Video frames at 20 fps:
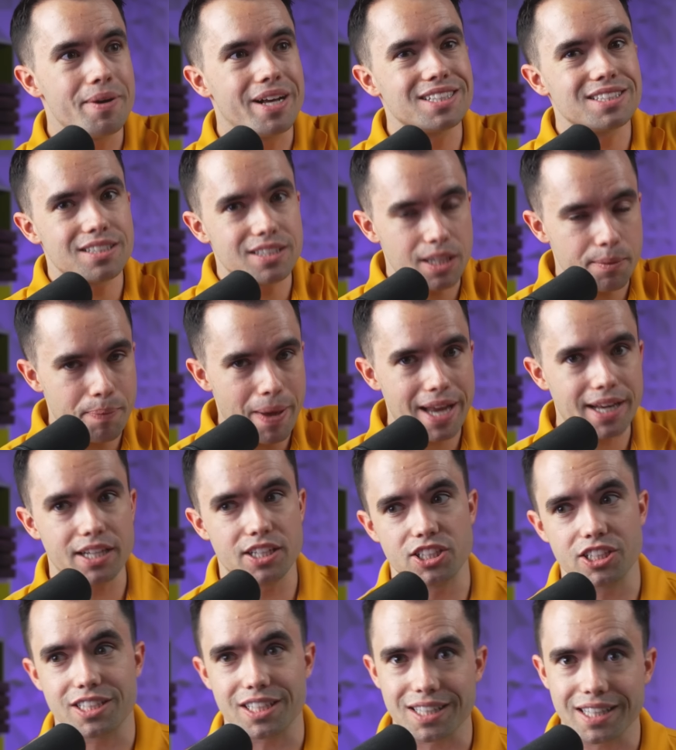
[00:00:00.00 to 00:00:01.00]
because it's an
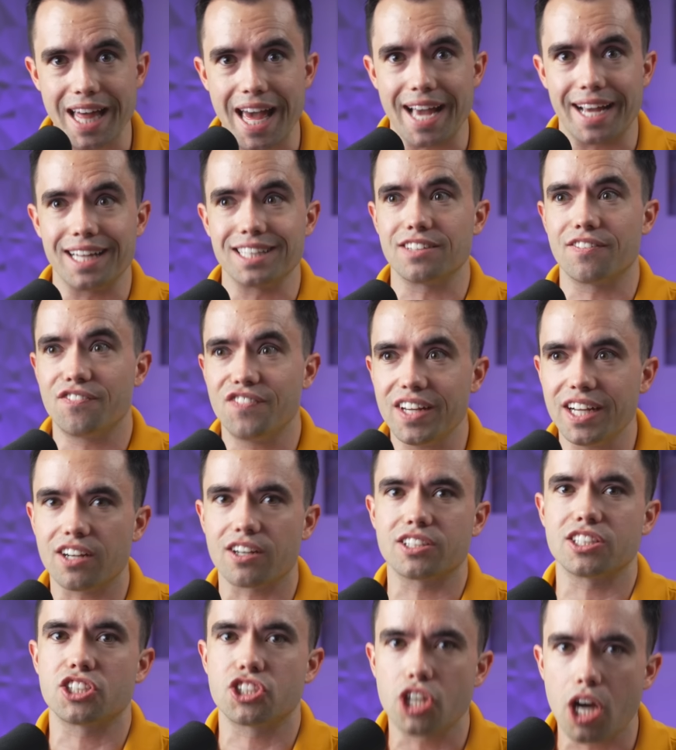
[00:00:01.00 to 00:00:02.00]
appendage, it's a leg, it's a
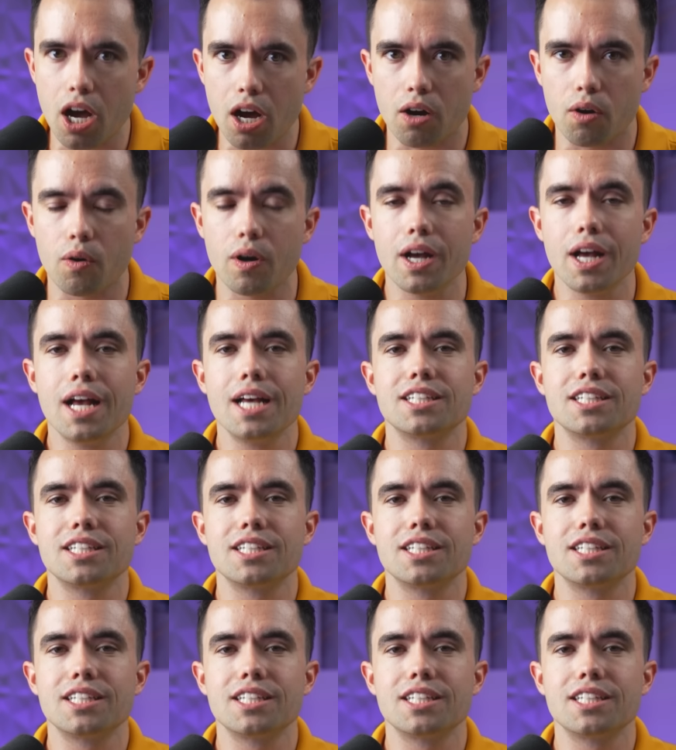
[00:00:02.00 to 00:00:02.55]
finger, it's a toe,